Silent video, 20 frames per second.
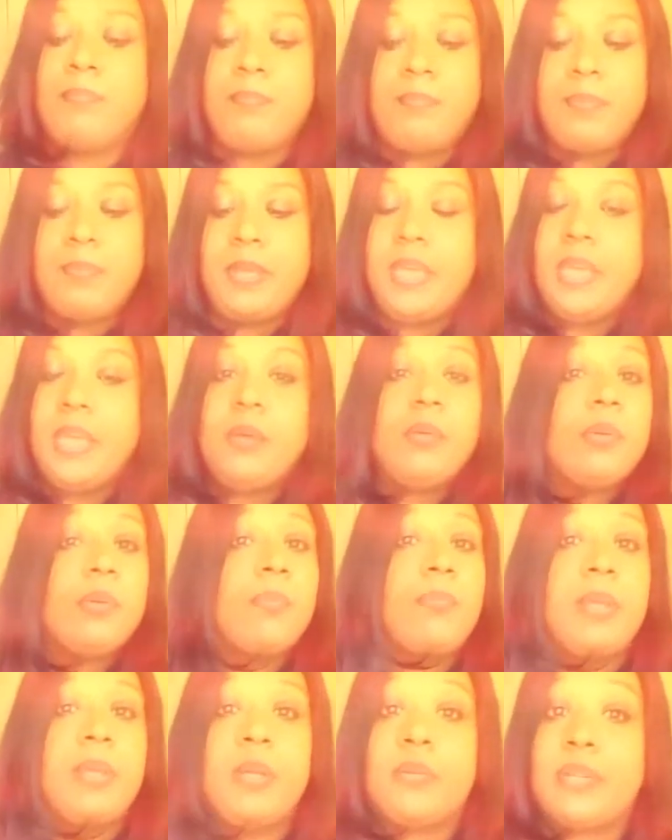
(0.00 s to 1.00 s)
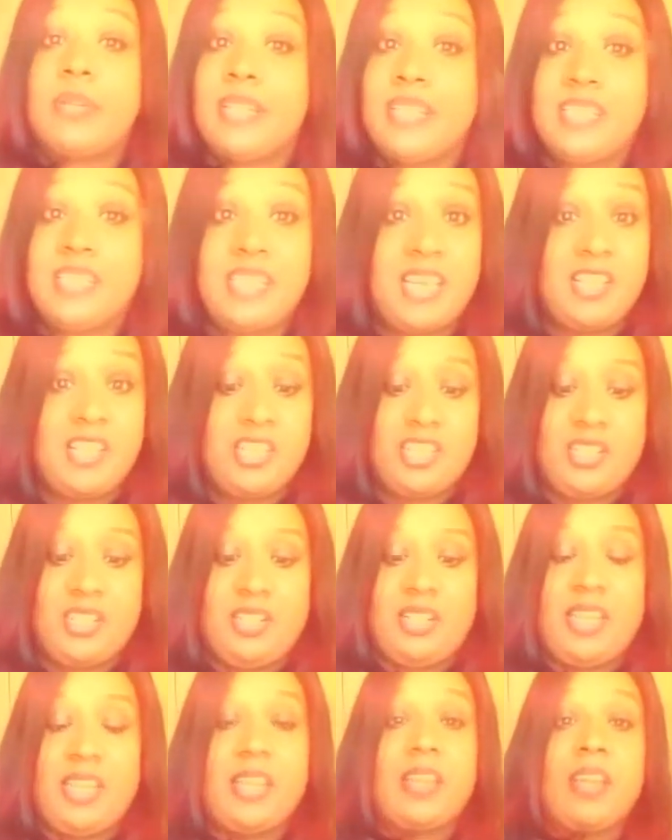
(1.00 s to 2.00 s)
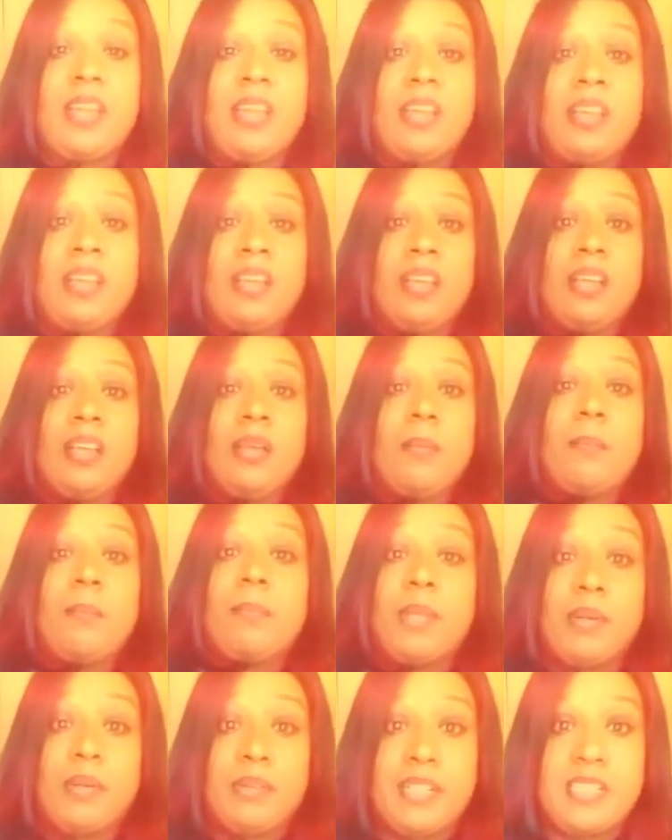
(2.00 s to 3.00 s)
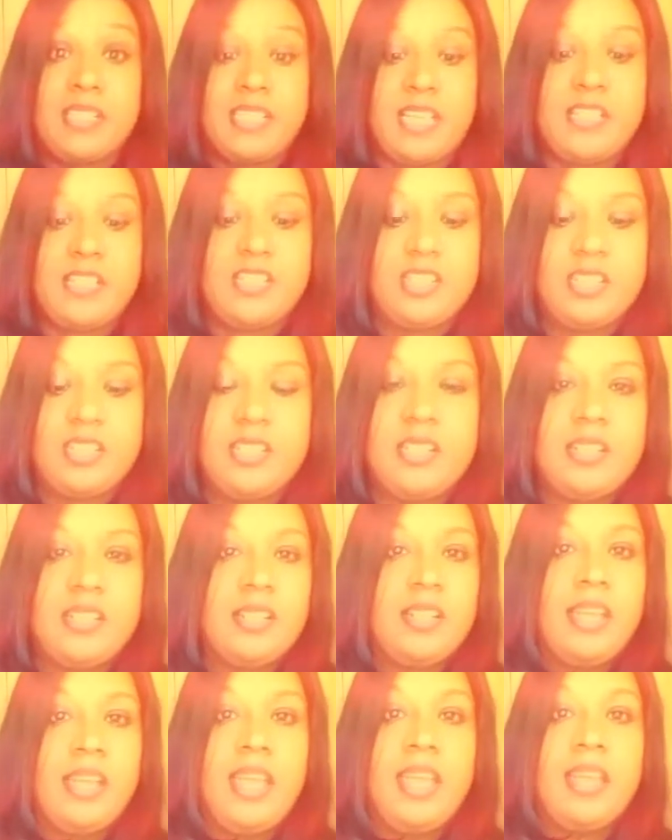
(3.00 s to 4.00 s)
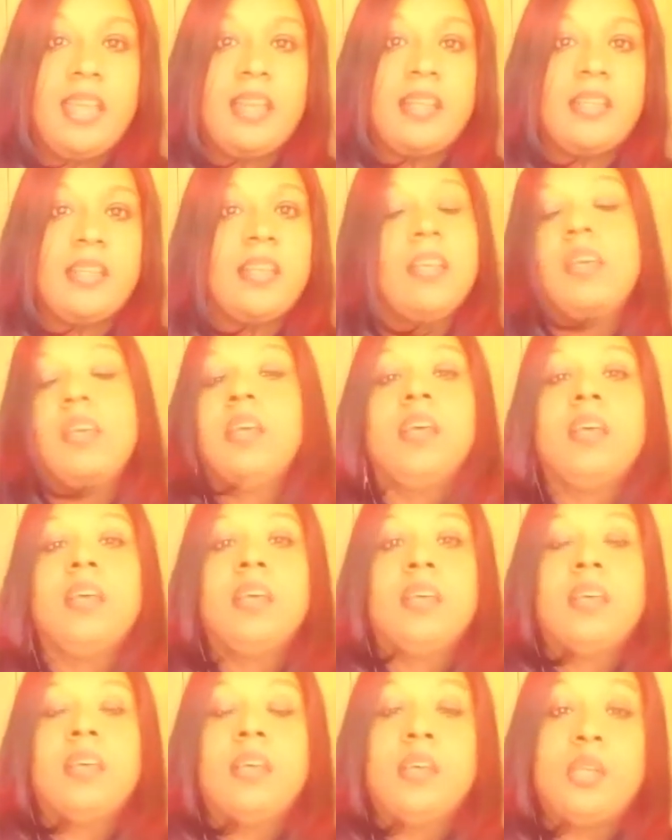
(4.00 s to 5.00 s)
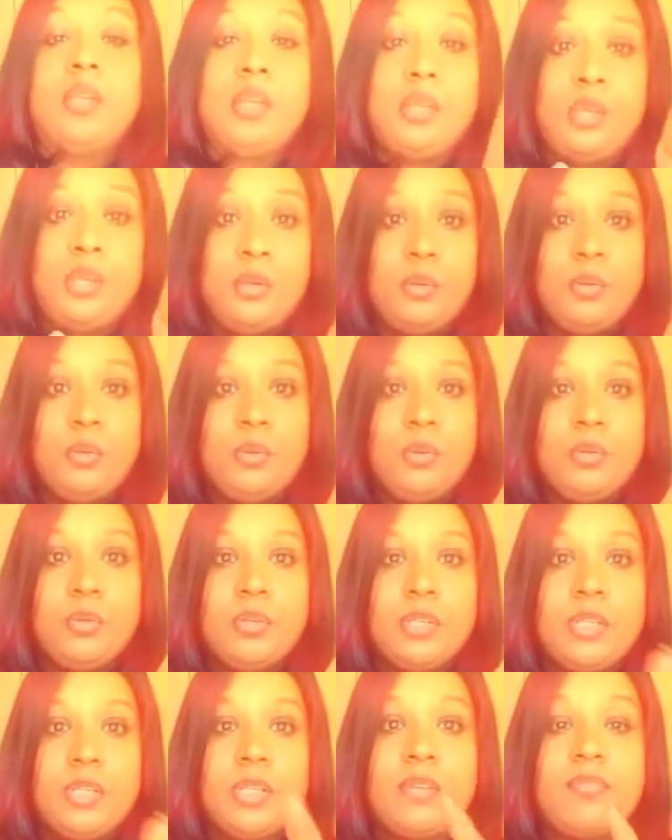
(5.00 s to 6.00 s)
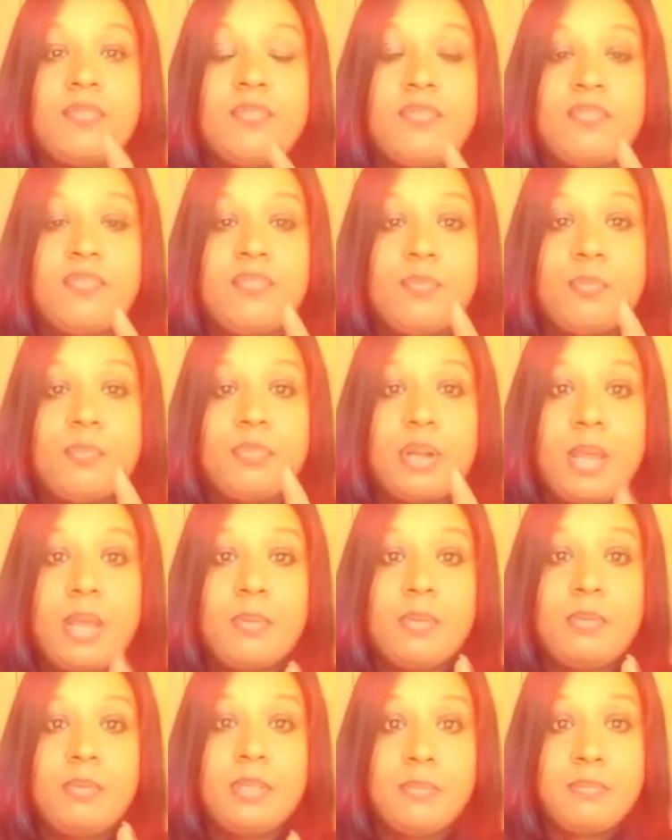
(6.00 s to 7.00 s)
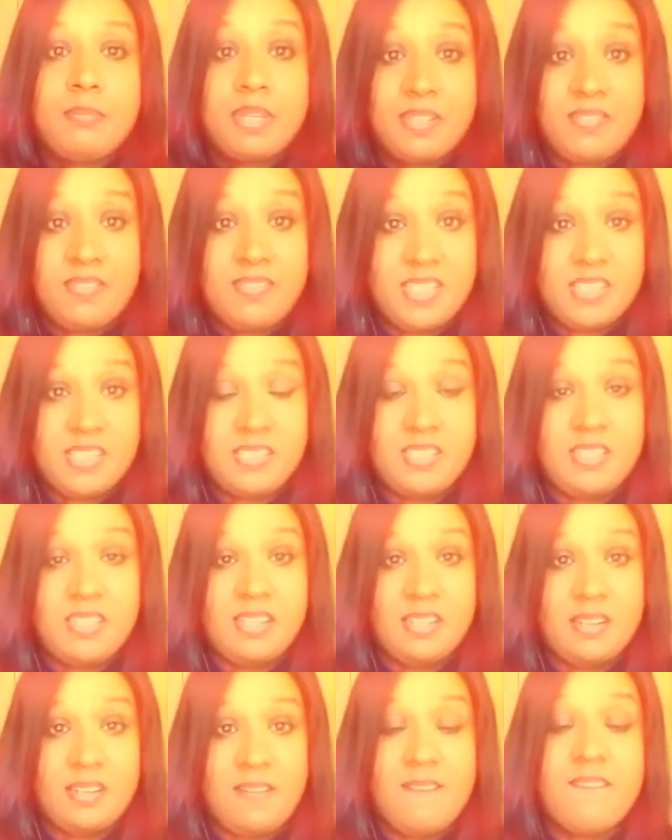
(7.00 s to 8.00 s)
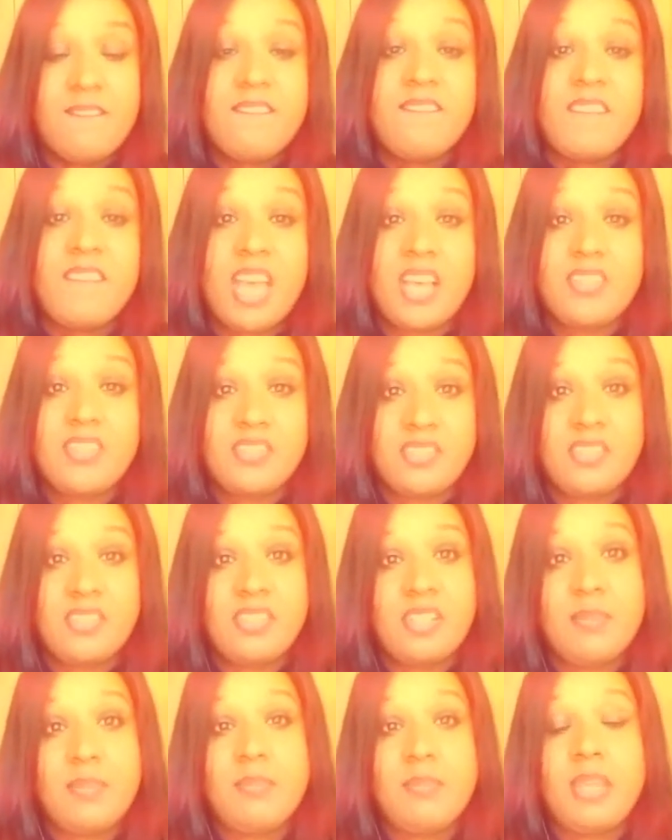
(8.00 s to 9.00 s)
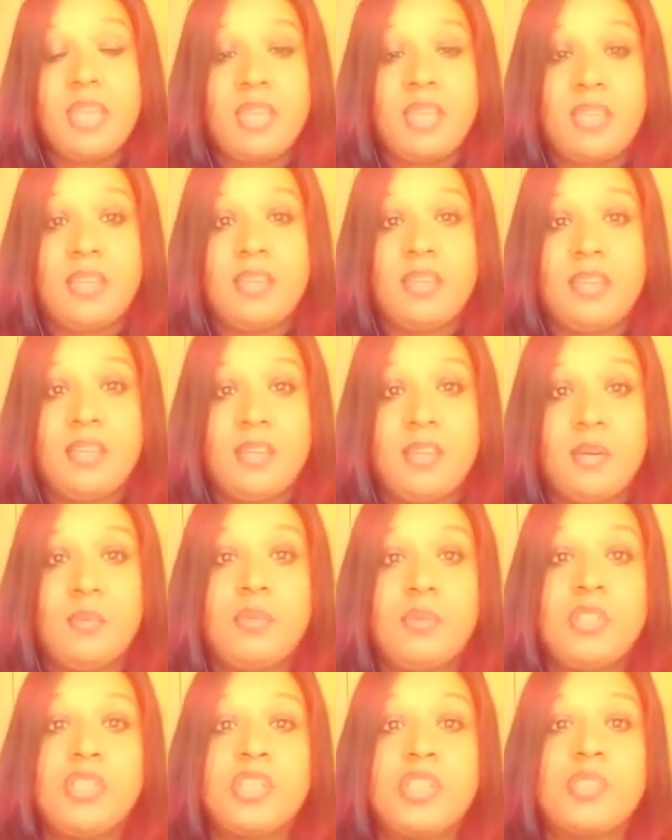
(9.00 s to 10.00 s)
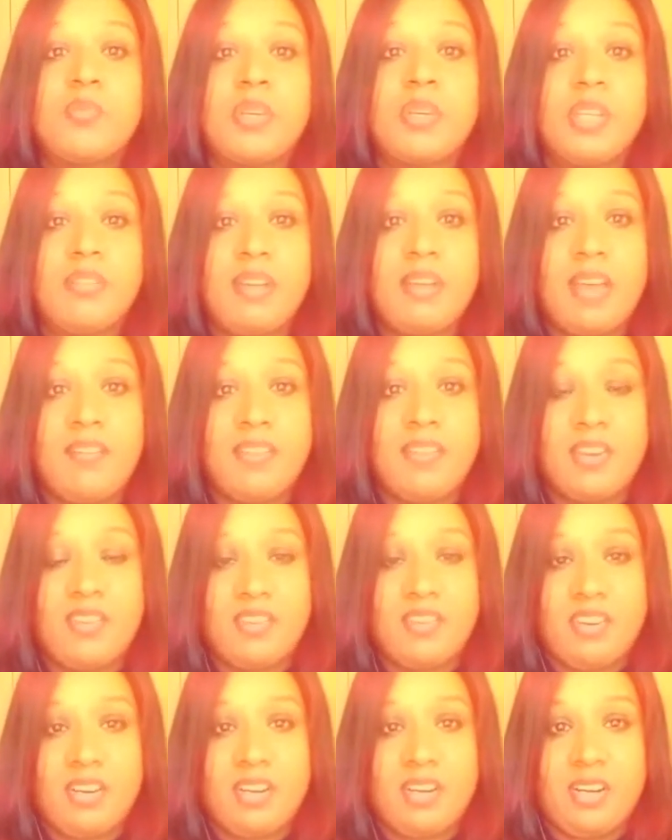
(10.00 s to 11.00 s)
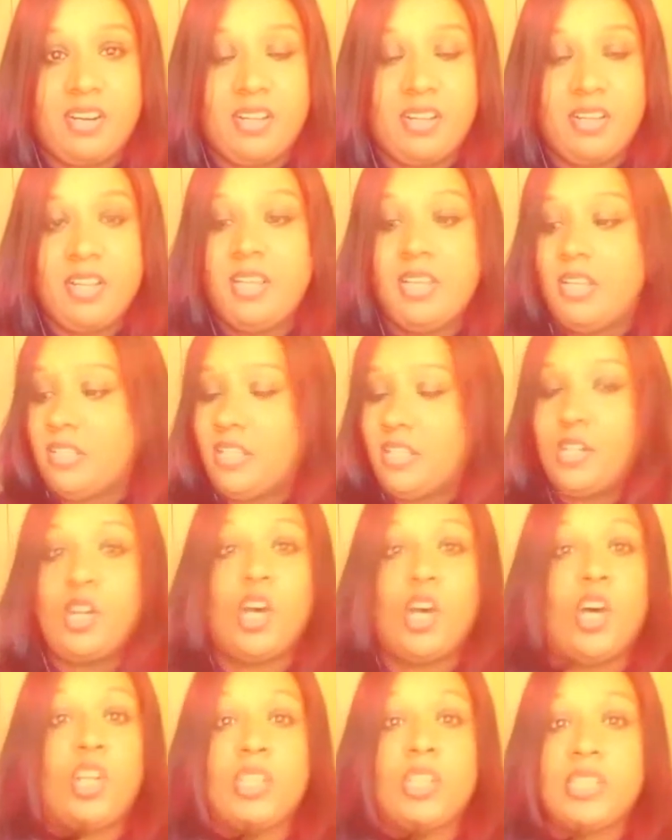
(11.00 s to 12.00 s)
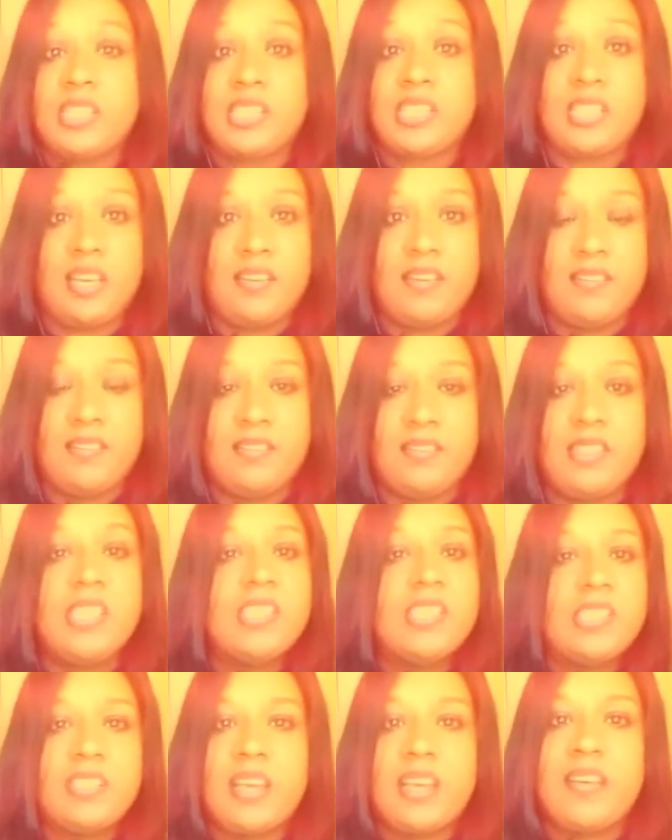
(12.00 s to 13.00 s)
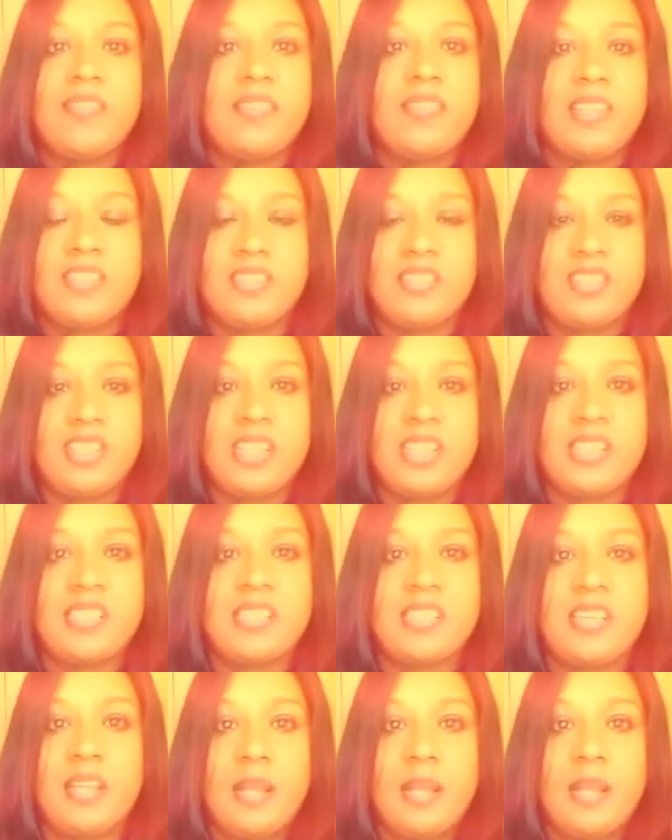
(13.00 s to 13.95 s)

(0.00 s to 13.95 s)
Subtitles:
pure intention, like pure intention, and you could probably manifest it faster than me with just what you have in your heart than all this stuff. This stuff is just,